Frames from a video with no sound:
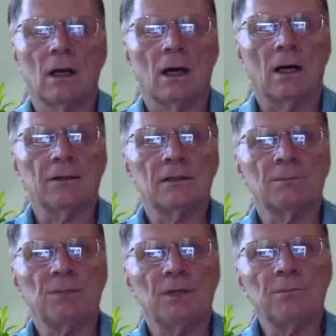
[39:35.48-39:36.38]
I think the
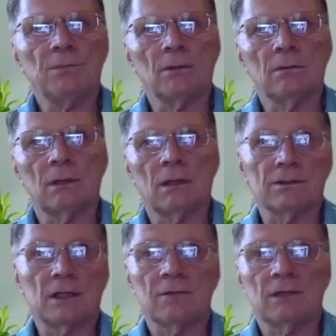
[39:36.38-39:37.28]
people, and I'll
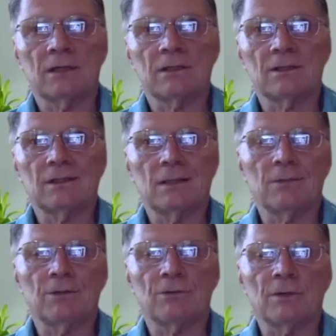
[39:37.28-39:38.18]
say as an example,
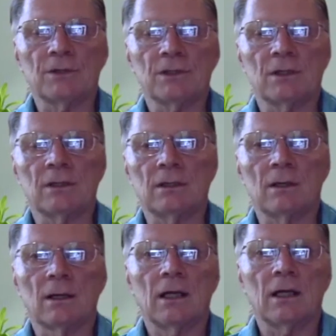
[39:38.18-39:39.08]
I'll throw my son in there.
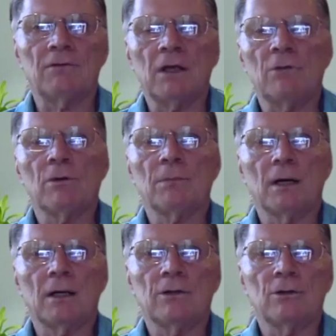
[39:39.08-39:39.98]
If he were to
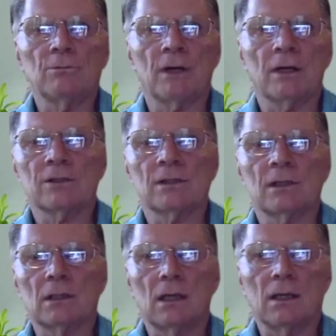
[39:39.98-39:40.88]
buy your products
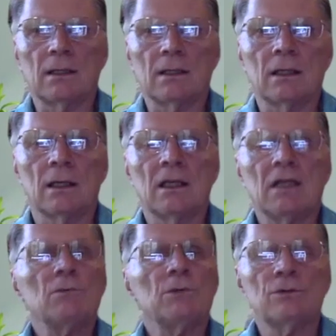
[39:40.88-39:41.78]
online, he
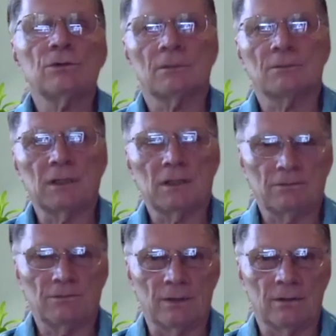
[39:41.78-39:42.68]
would do something
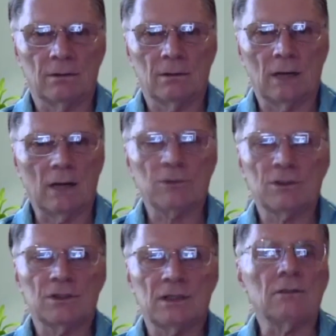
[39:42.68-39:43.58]
different. I would
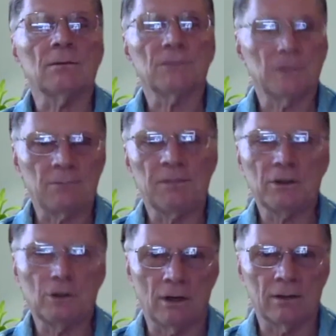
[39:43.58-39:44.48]
just eat them. They'd be
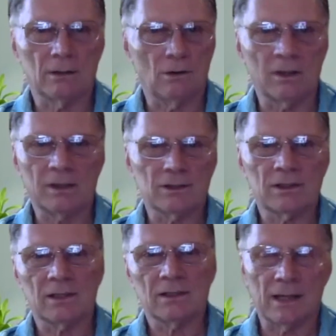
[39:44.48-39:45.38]
gone. All I could
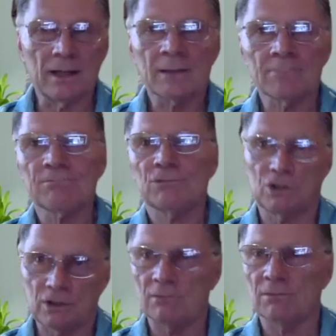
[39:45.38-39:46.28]
say is I ate them,
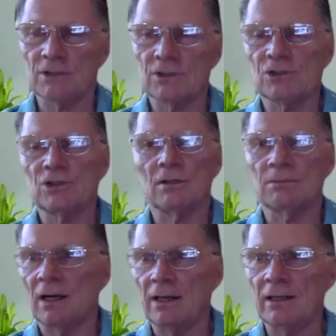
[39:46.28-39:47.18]
Jim, this is Jim.
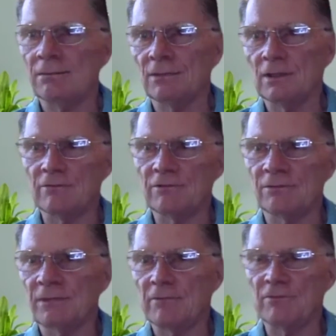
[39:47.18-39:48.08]
I ate him, loved
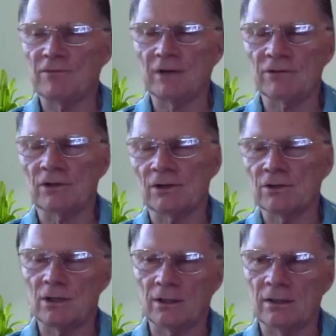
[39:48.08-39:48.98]
him, give him 5 stars,
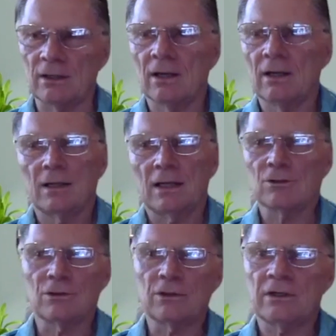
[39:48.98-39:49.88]
done. That's
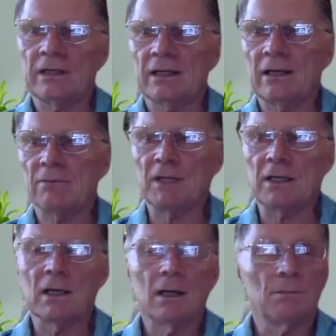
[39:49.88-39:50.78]
all you're going to get out of me.
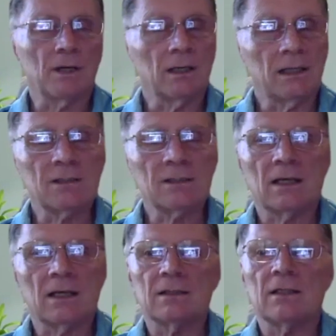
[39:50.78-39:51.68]
But in his
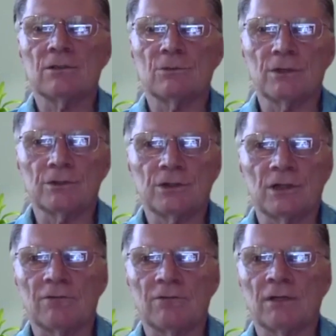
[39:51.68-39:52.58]
case, he's a real
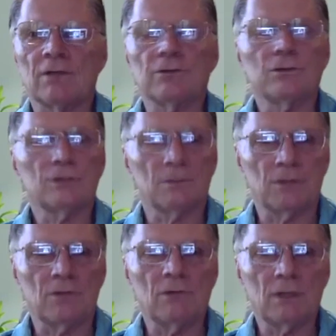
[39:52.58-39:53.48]
chef, and he'll do something
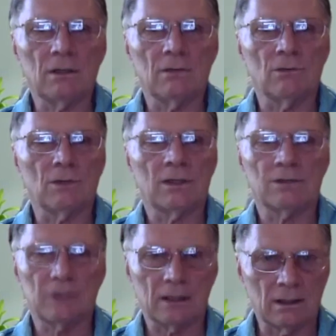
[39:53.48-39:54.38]
unique with, he'll
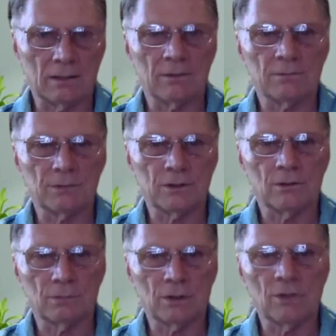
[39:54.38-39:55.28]
take Lebanon
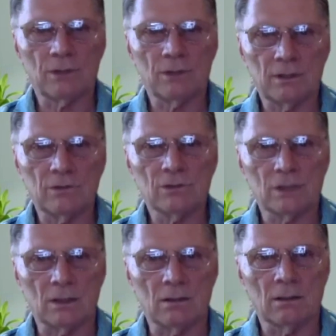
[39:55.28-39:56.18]
bologna that you
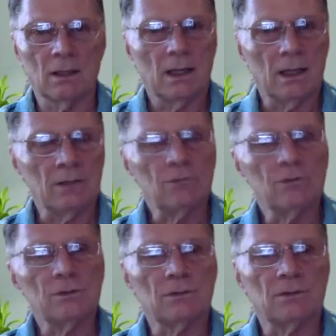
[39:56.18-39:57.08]
sell, and he'll do
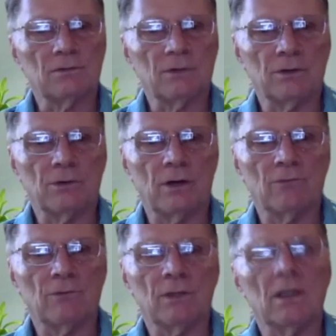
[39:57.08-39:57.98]
something very creative
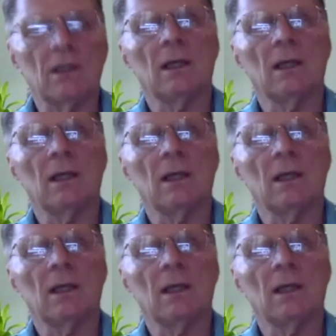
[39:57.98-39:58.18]
with it.